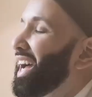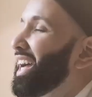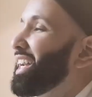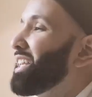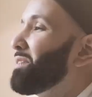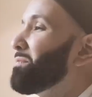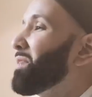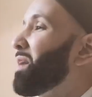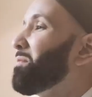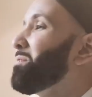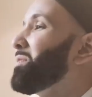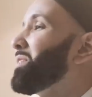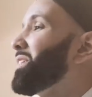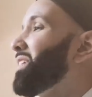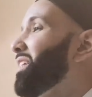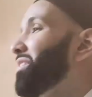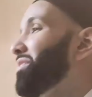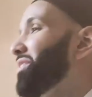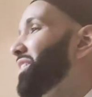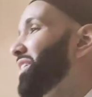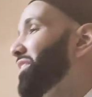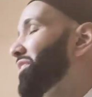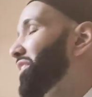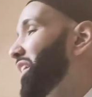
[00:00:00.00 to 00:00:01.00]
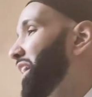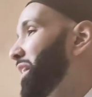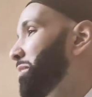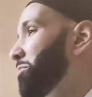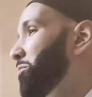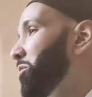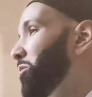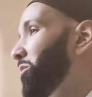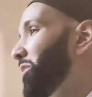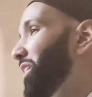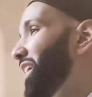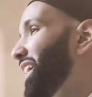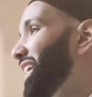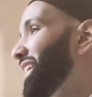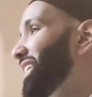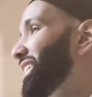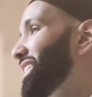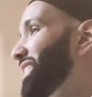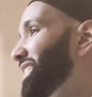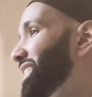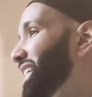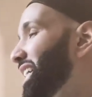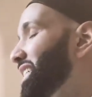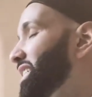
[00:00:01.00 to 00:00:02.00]
And Imam ibn Kathir, rahimahullah,
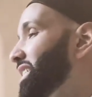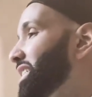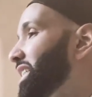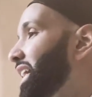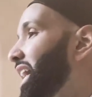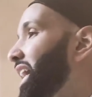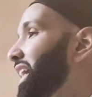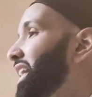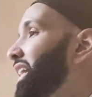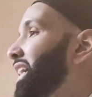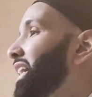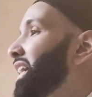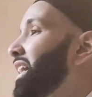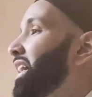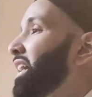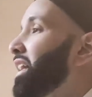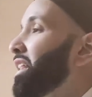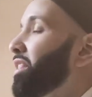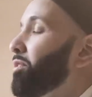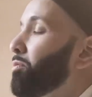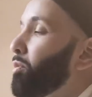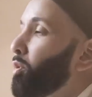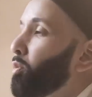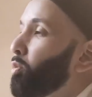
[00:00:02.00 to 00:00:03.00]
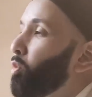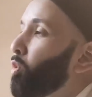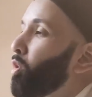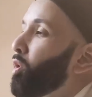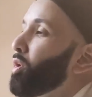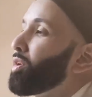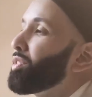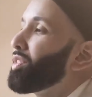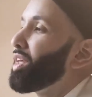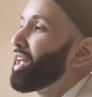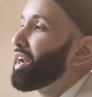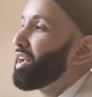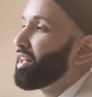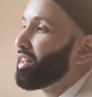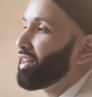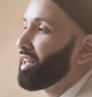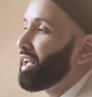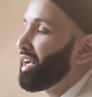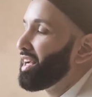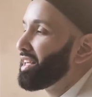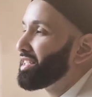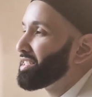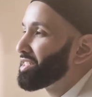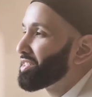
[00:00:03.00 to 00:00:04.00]
he says that the reward that
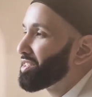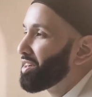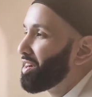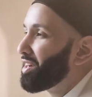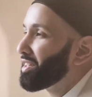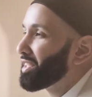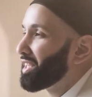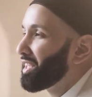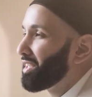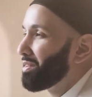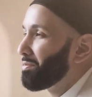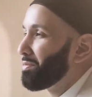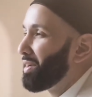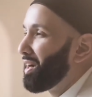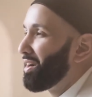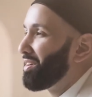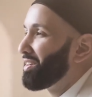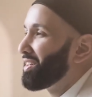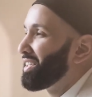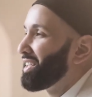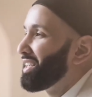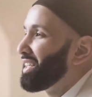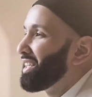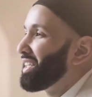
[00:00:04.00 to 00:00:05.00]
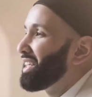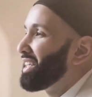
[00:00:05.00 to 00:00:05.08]
Allah is talking about